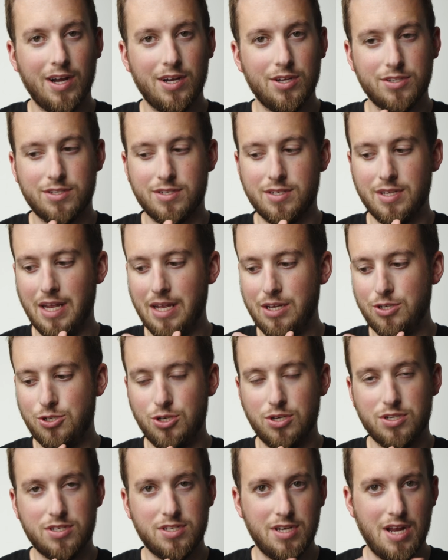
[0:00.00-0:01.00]
else it's
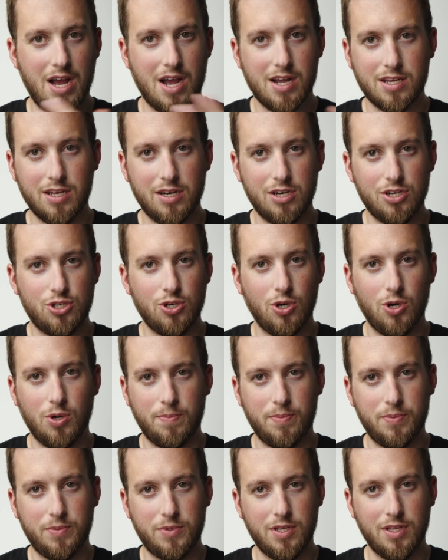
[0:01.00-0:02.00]
just not gonna show
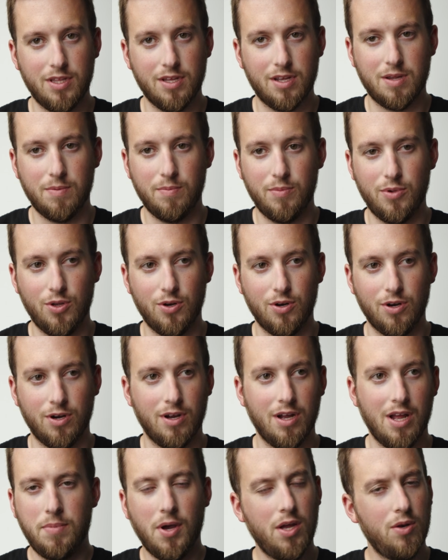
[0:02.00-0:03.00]
up to the
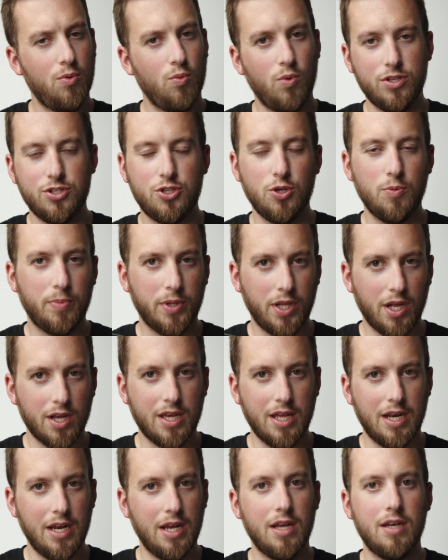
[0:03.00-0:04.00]
computer. But once you
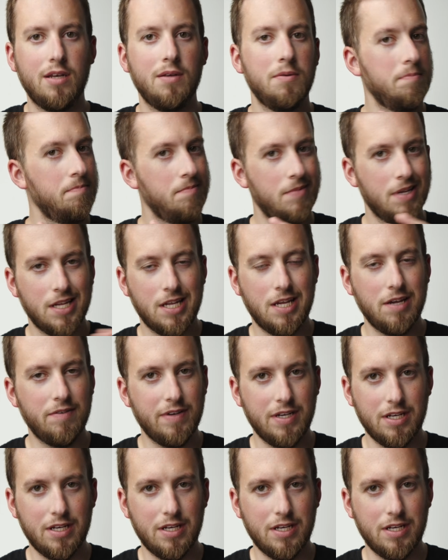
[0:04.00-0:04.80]
plug it in, give